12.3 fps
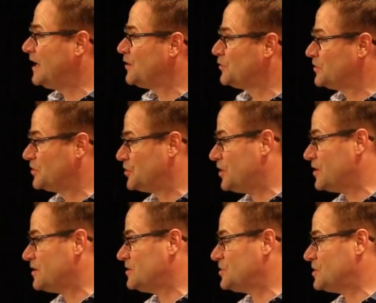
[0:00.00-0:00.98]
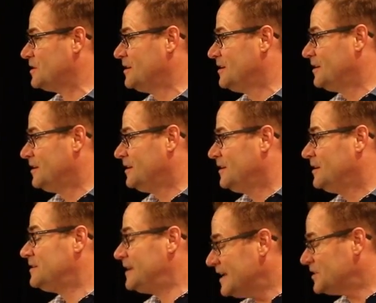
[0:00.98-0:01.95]
together as the church,
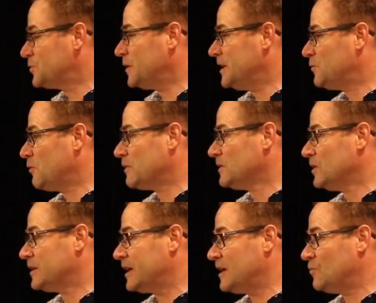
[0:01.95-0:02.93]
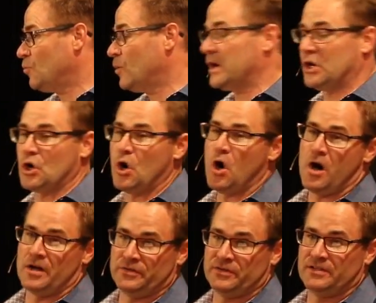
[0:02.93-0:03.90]
next week we're going to look at what it
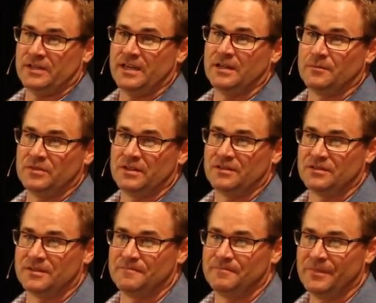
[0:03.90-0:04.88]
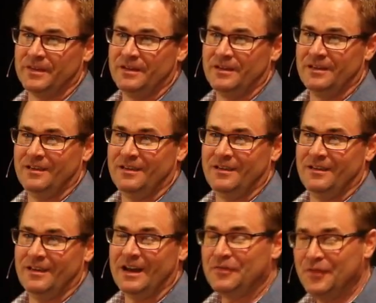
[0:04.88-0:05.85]
costs a kingdom citizen.
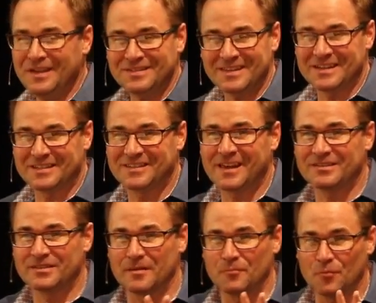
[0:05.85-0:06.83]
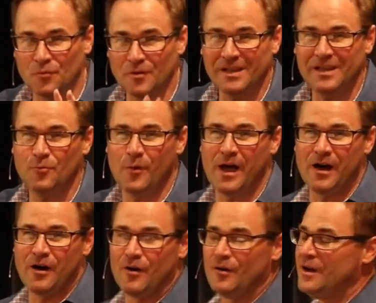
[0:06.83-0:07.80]
And I think it's going to set us up really
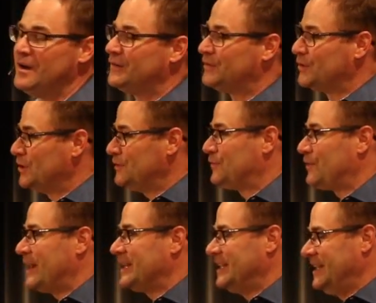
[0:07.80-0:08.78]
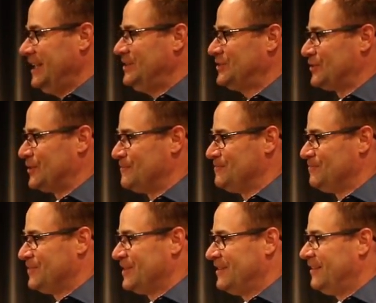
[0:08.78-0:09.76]
well for Good Friday and Easter.
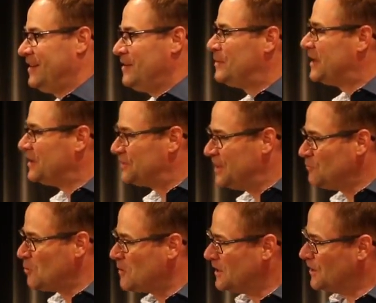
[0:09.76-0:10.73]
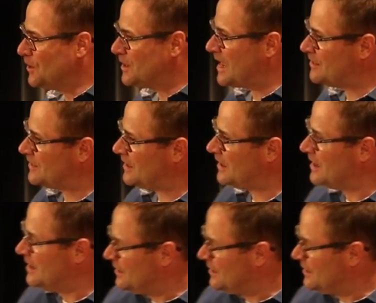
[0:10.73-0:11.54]
Because then when we look at the